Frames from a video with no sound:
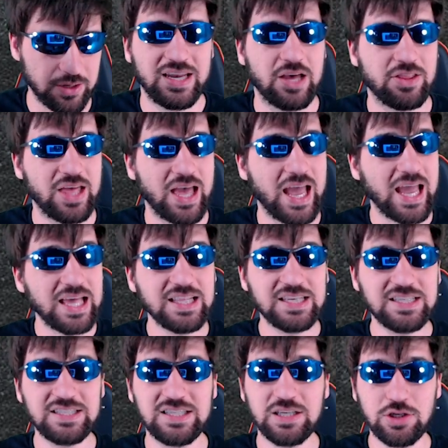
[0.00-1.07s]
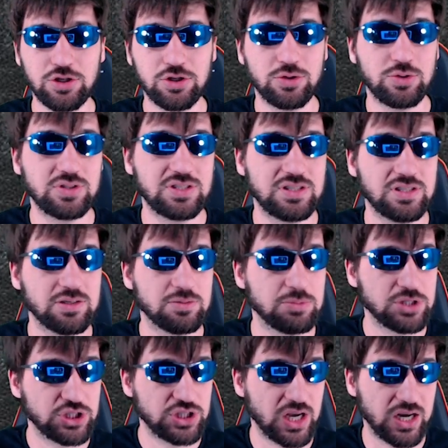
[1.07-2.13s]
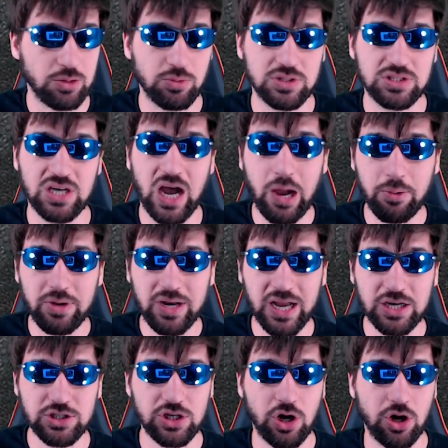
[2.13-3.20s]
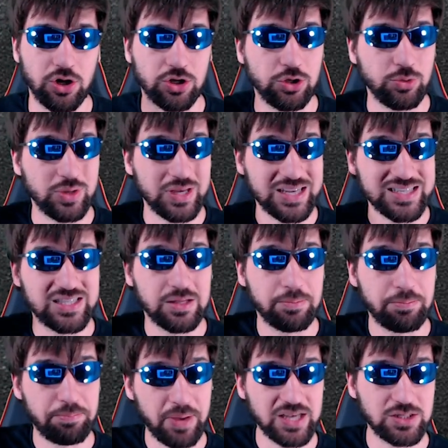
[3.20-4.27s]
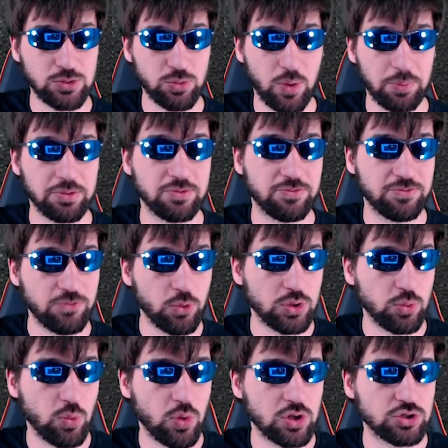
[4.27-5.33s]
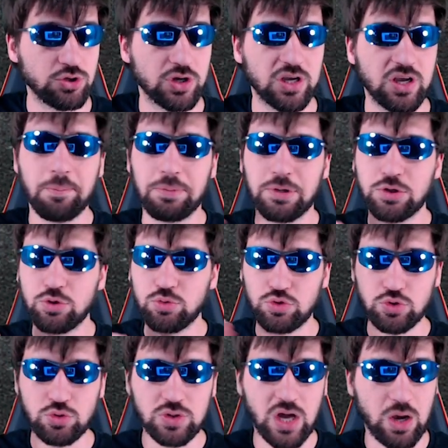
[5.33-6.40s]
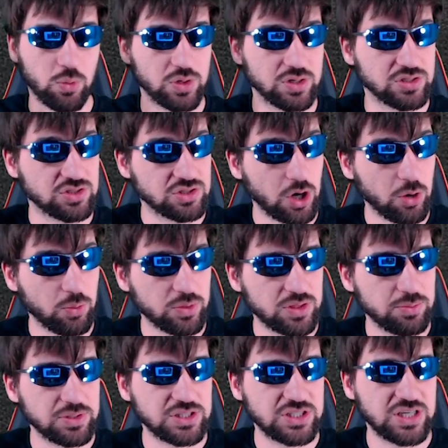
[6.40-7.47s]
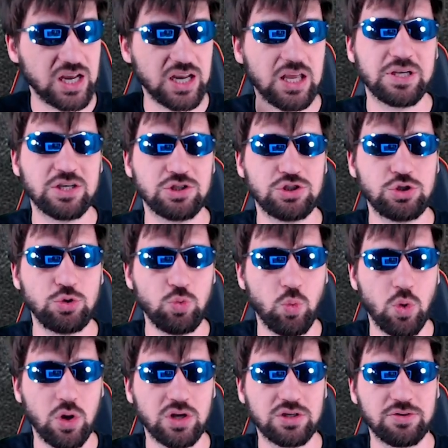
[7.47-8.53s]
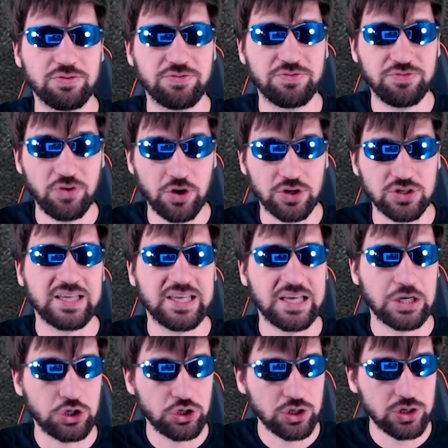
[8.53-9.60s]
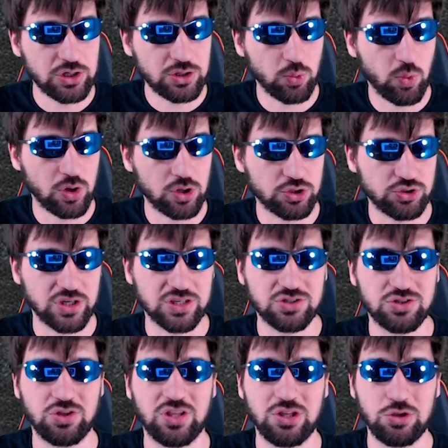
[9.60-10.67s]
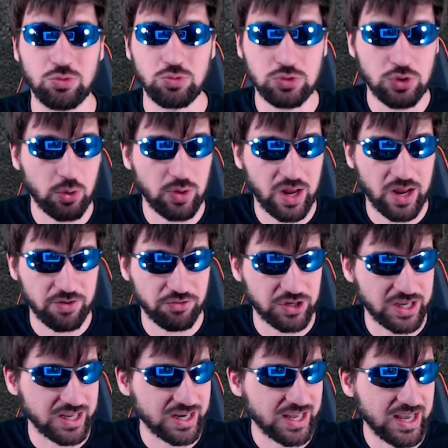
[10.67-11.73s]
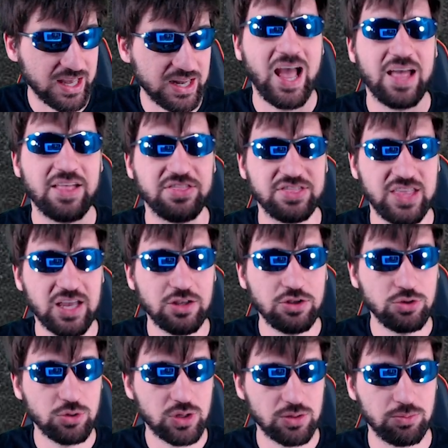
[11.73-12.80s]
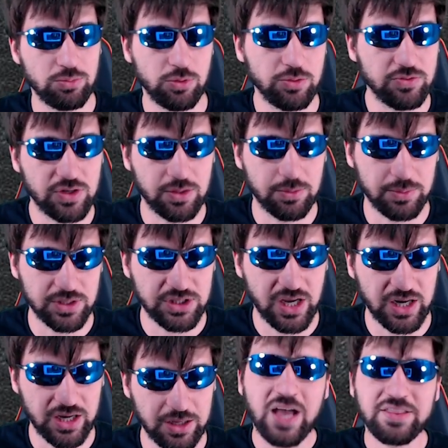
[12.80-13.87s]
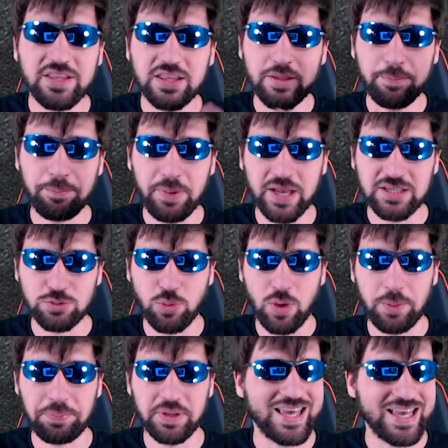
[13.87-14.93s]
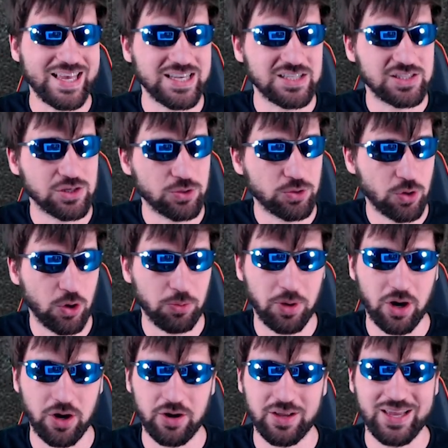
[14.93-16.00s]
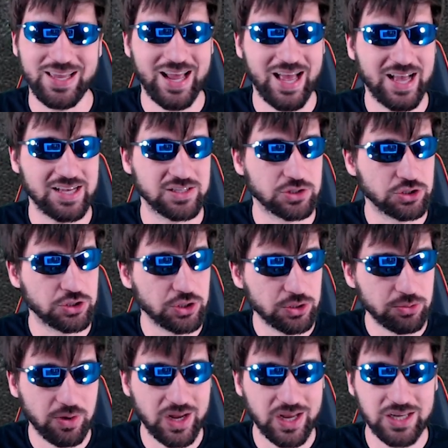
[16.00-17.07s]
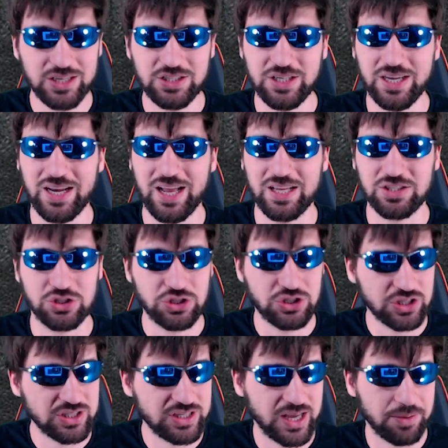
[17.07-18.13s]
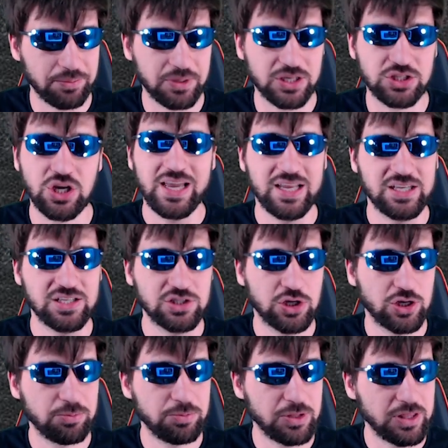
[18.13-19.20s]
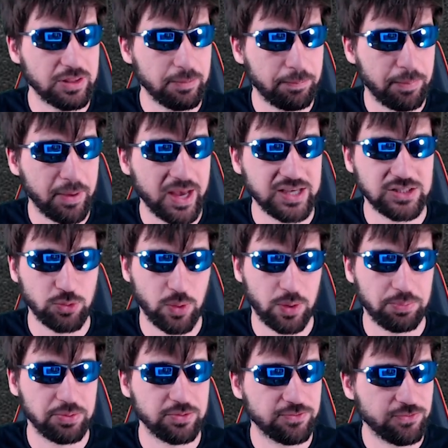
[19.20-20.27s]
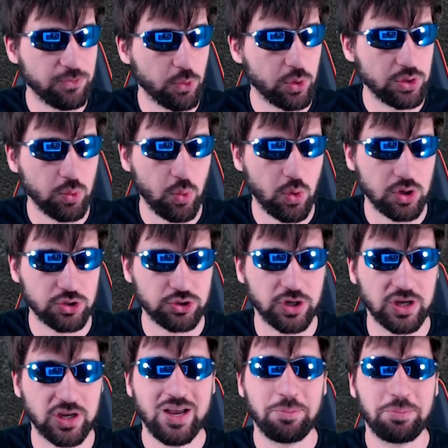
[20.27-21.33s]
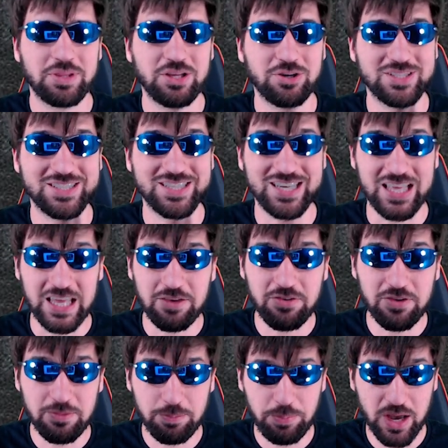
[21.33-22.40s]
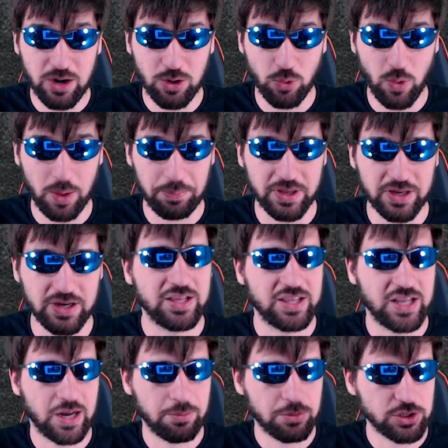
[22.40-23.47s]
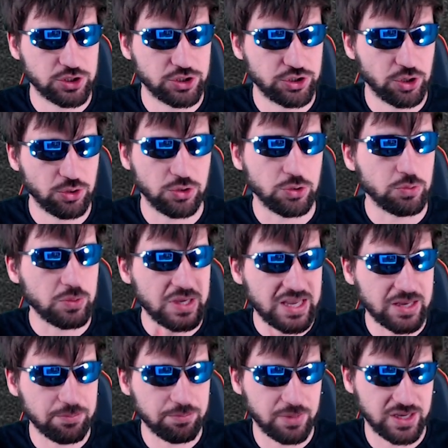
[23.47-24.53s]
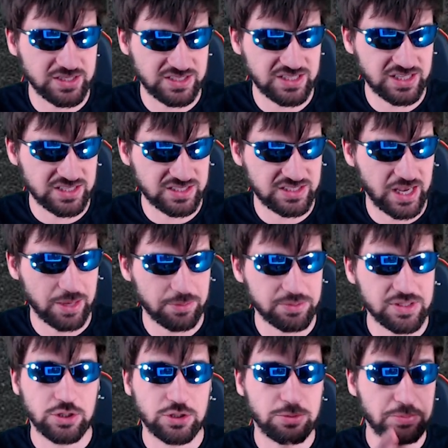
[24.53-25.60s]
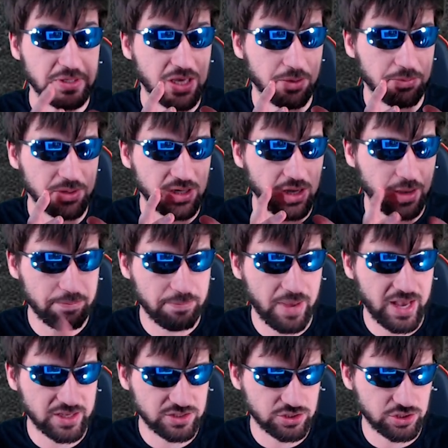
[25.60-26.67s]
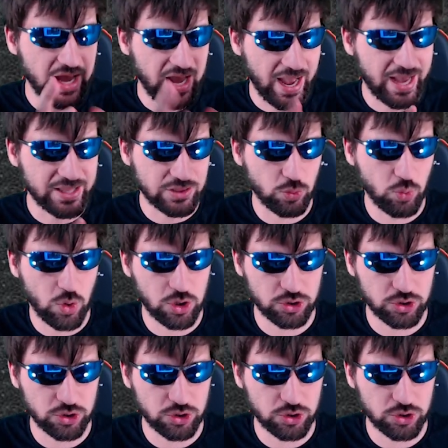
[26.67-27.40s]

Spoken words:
Now the A list includes the machete, which I would actually argue is the best weapon for the wall trick, but you do not want to start with the machete because you want to first get good at the wall trick so that you don't ever get hit, and then you can move to the machete. And then the best weapon is the crowbar. It has good range, it has good damage, it is going to be the best weapon for the wall trick, but there is an even better weapon that I'm going to show you in my 6 steps to becoming a master at the wall